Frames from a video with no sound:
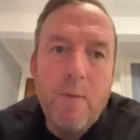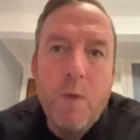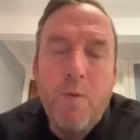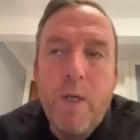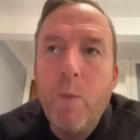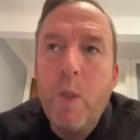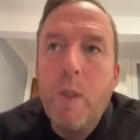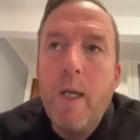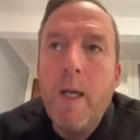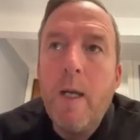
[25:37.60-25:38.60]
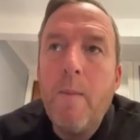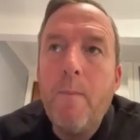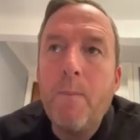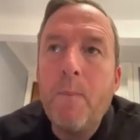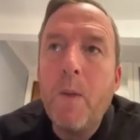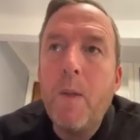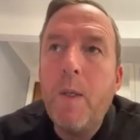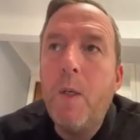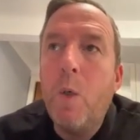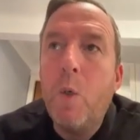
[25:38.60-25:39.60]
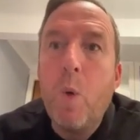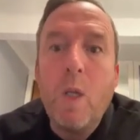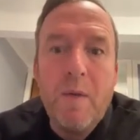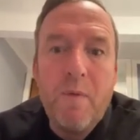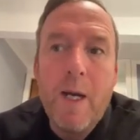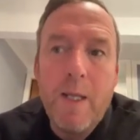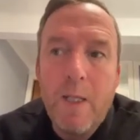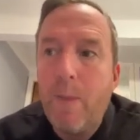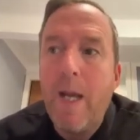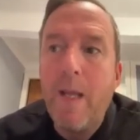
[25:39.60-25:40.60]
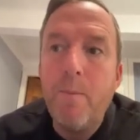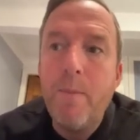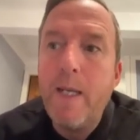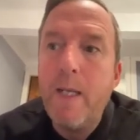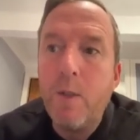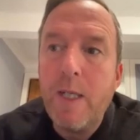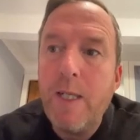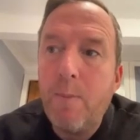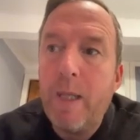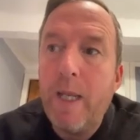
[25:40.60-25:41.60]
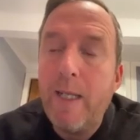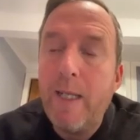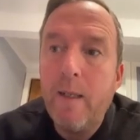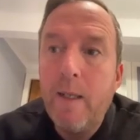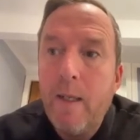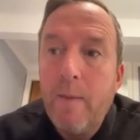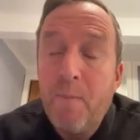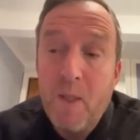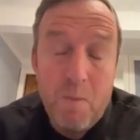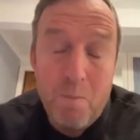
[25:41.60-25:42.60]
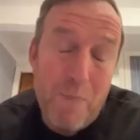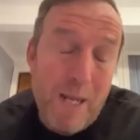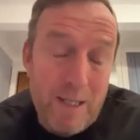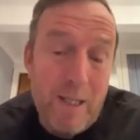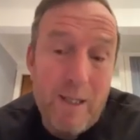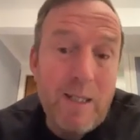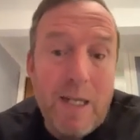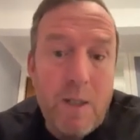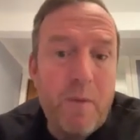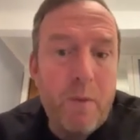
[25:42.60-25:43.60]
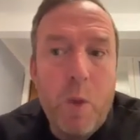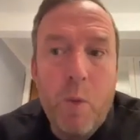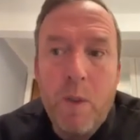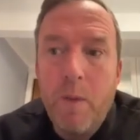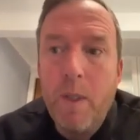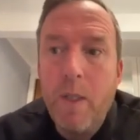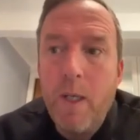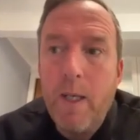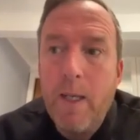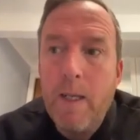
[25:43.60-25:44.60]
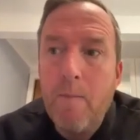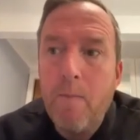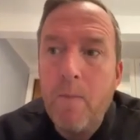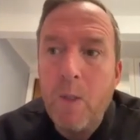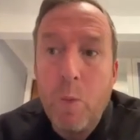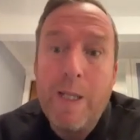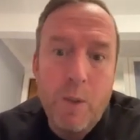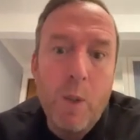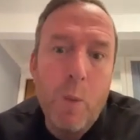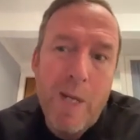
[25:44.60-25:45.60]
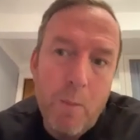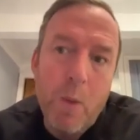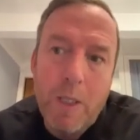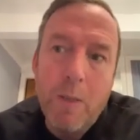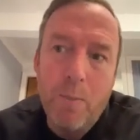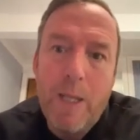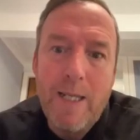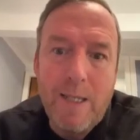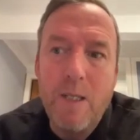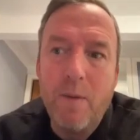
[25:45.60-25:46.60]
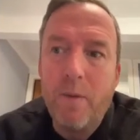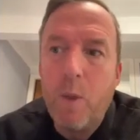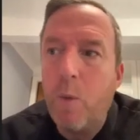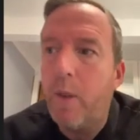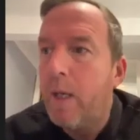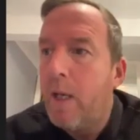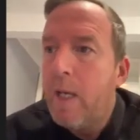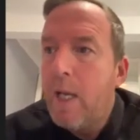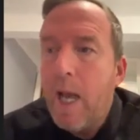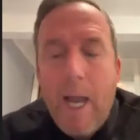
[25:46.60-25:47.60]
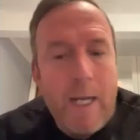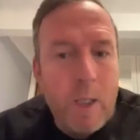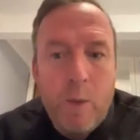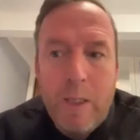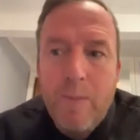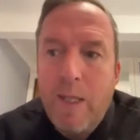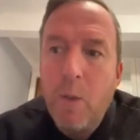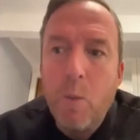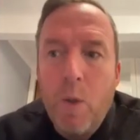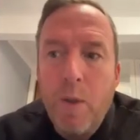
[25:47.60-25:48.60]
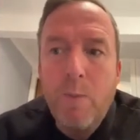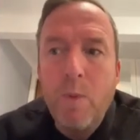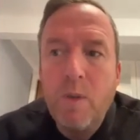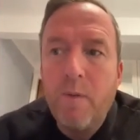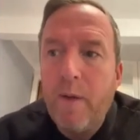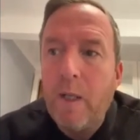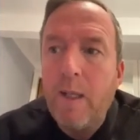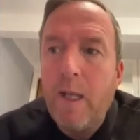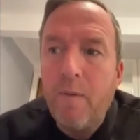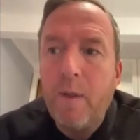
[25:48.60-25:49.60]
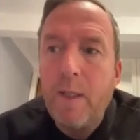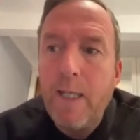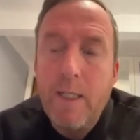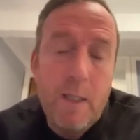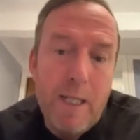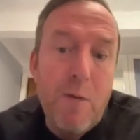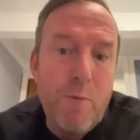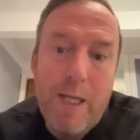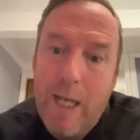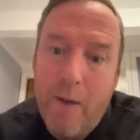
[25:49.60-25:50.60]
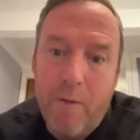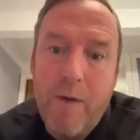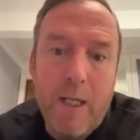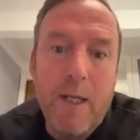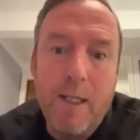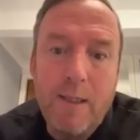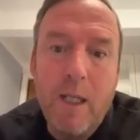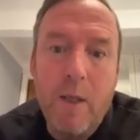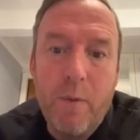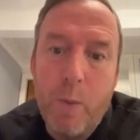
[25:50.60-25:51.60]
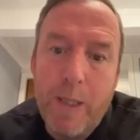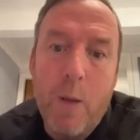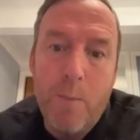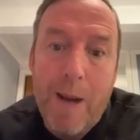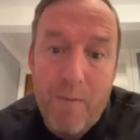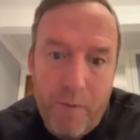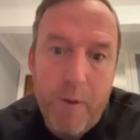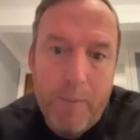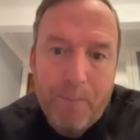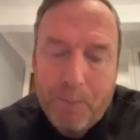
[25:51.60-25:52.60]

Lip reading: Rhodri will, you know, qualify this better than me, because he's played basically centre forward as well as on the wing, but he can play centre forward. I can only imagine what this must have felt like for Leeds. They didn't really have a recognised centre forward without Bamford,